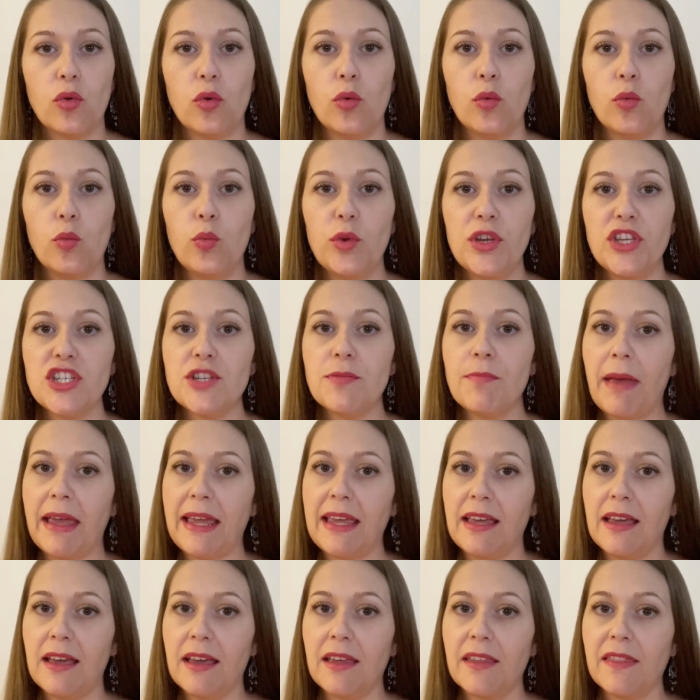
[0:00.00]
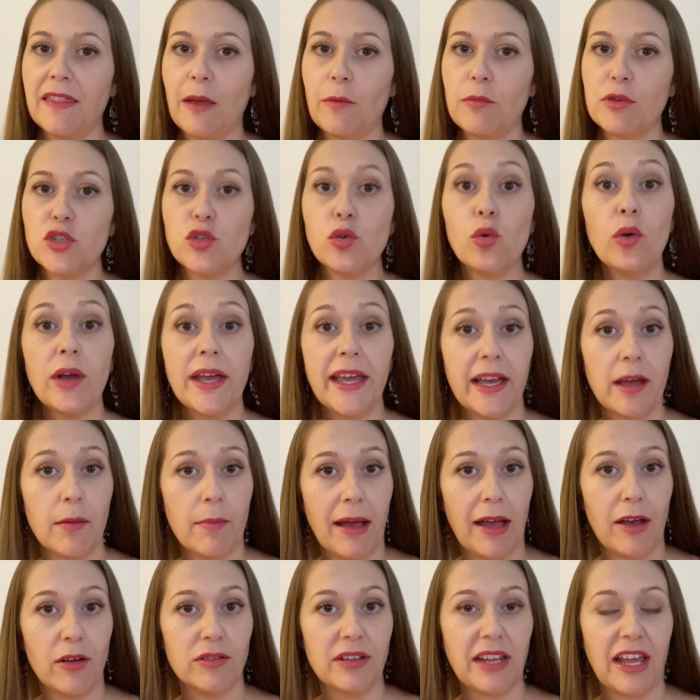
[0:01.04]
which make they were talking
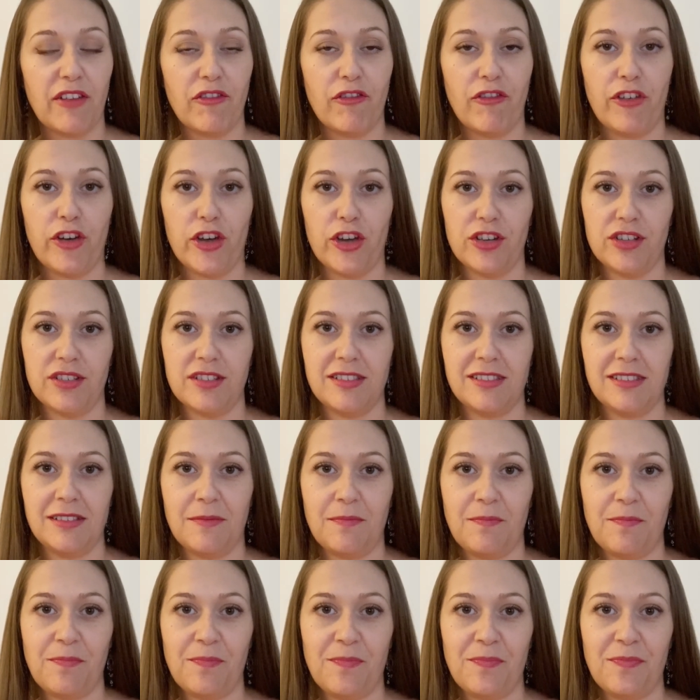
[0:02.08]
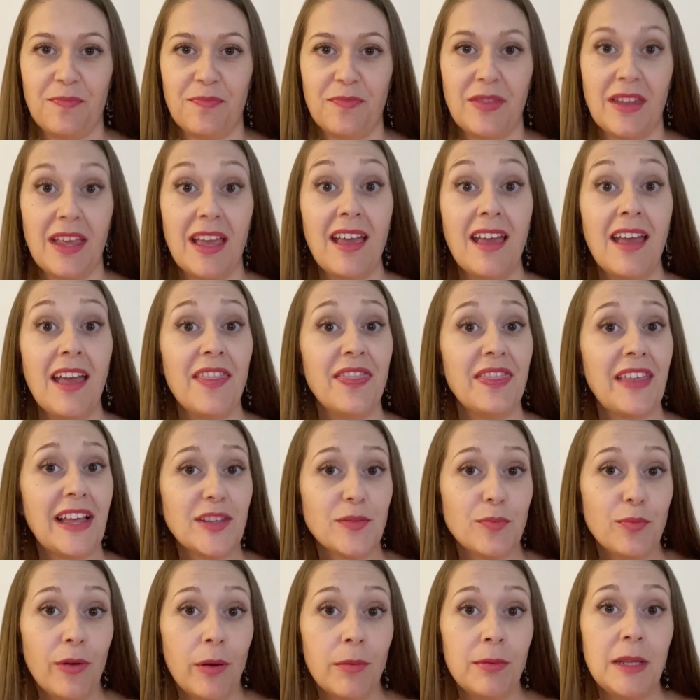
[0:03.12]
about at first.
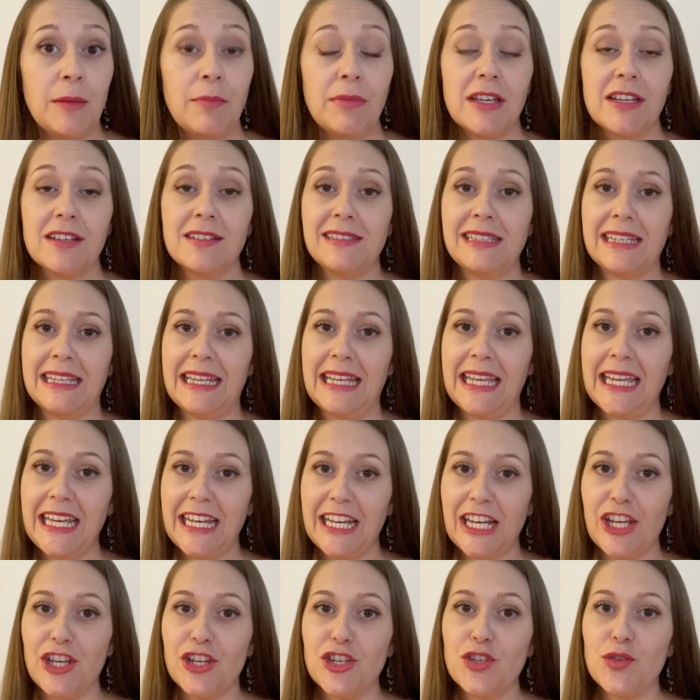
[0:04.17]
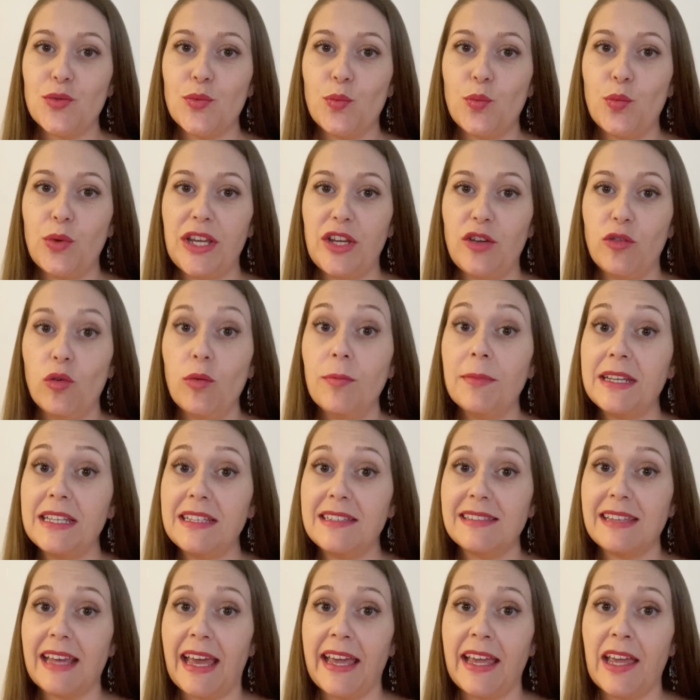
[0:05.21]
That's probably because in English we normally
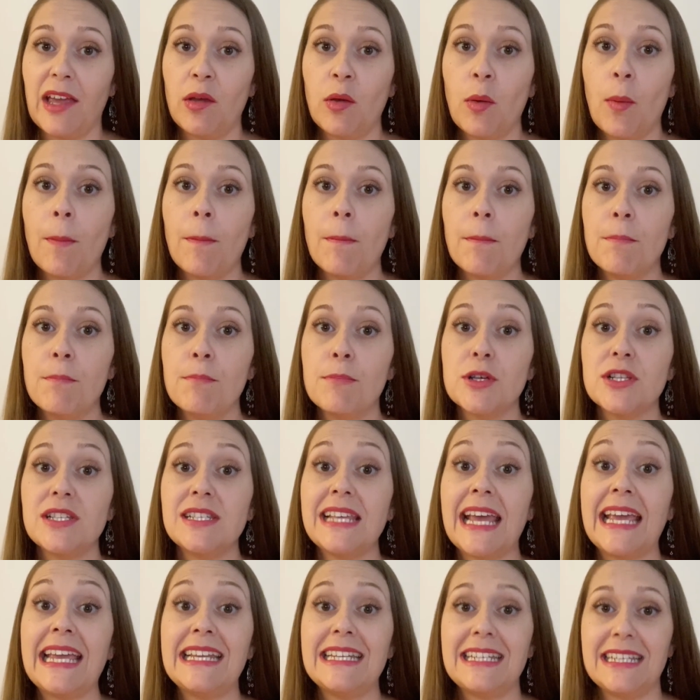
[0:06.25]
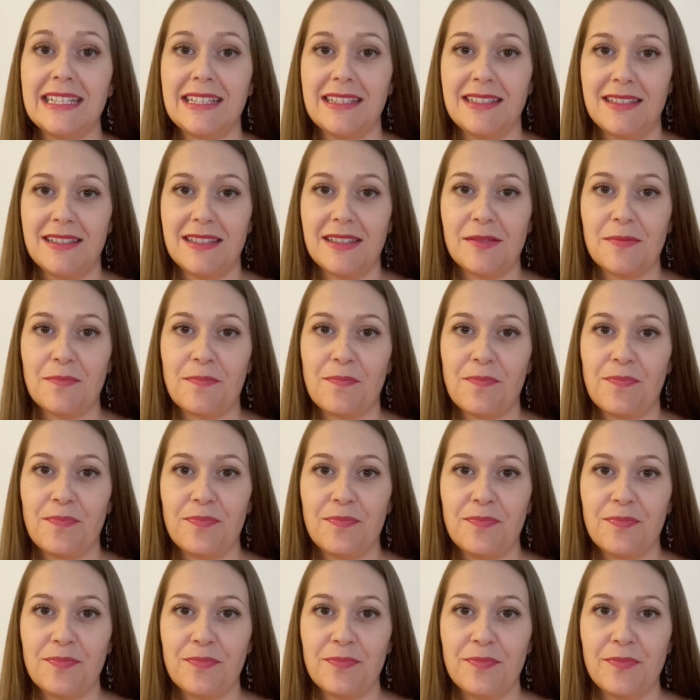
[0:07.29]
say Mercedes.
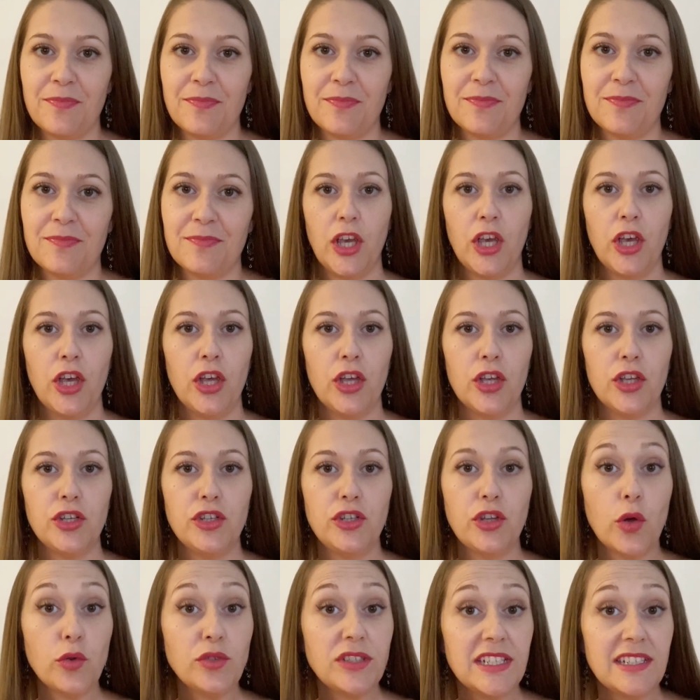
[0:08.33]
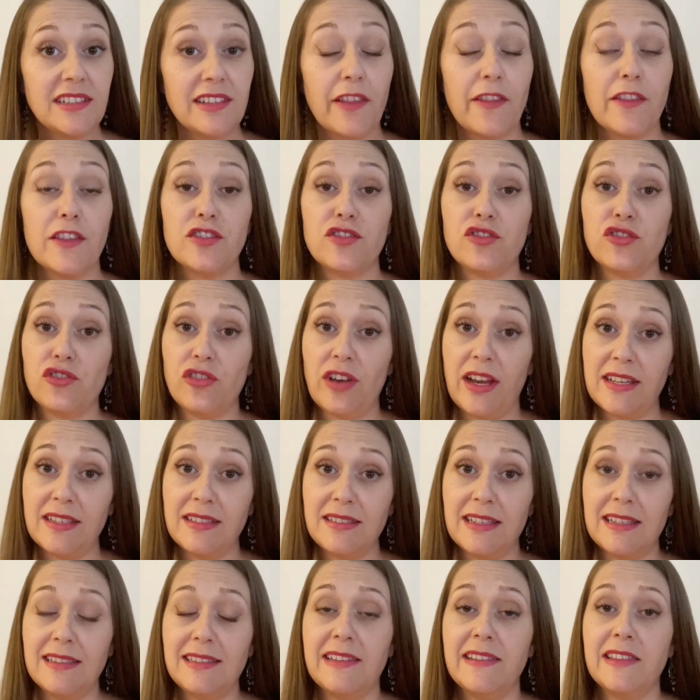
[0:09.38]
Notice that the stress
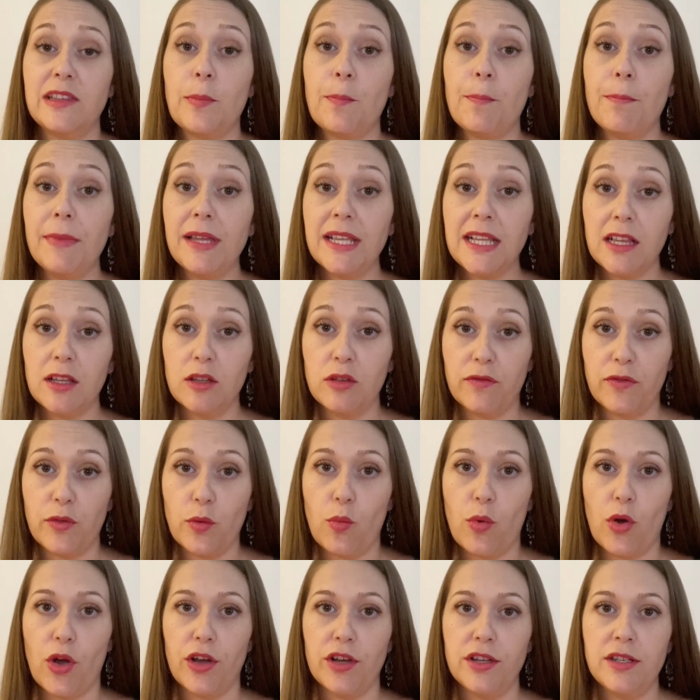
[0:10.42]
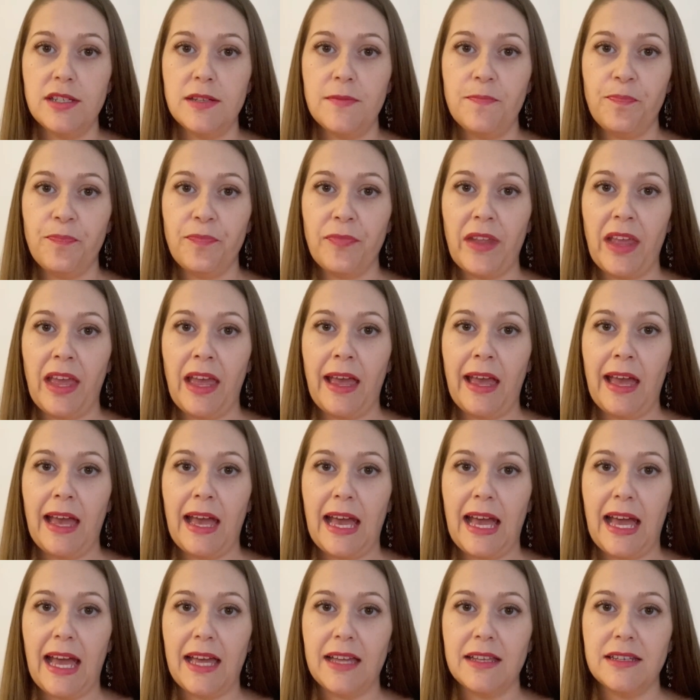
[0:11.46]
is in the middle of the word
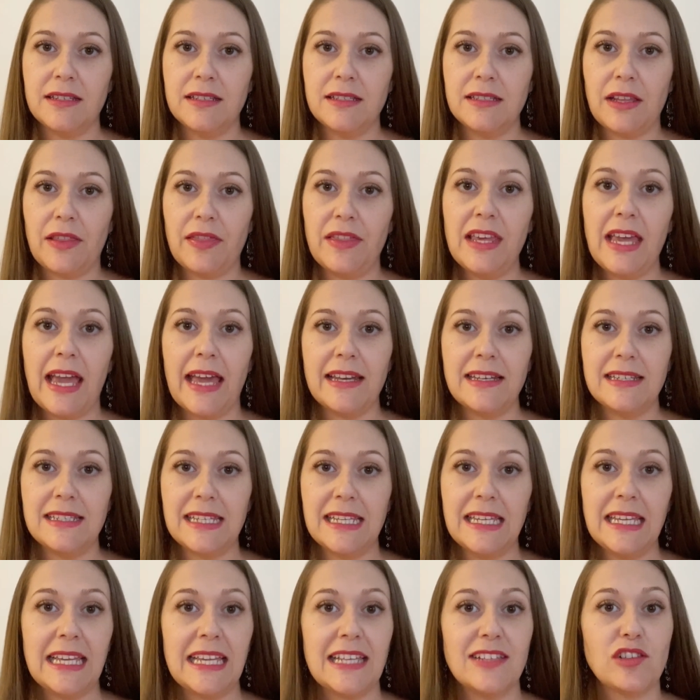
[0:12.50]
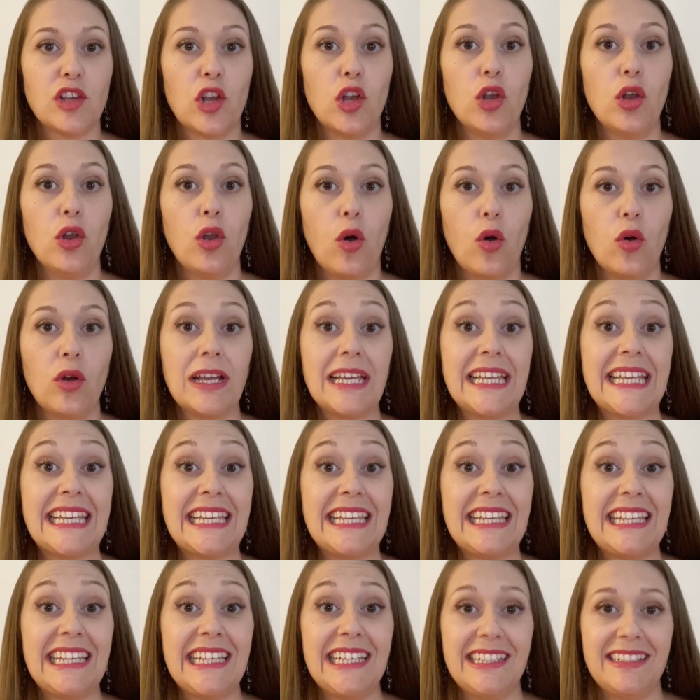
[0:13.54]
and the ending is a long
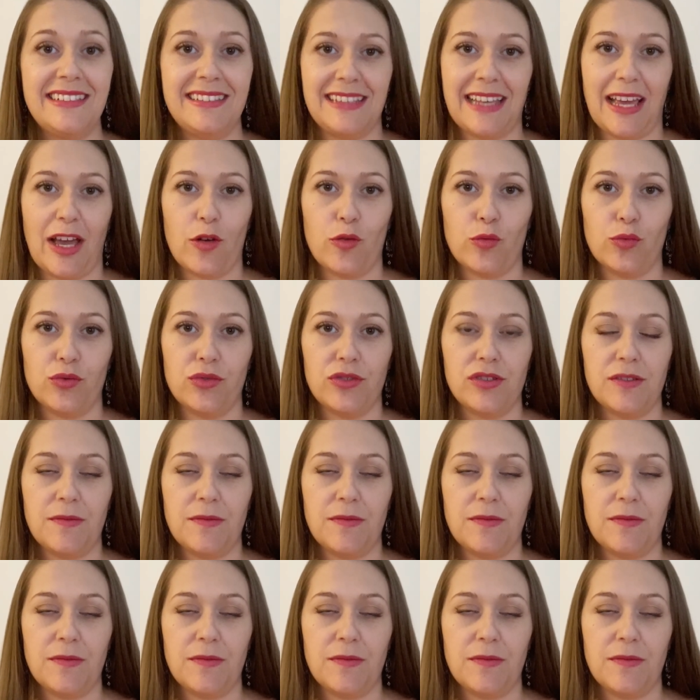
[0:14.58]
E sound.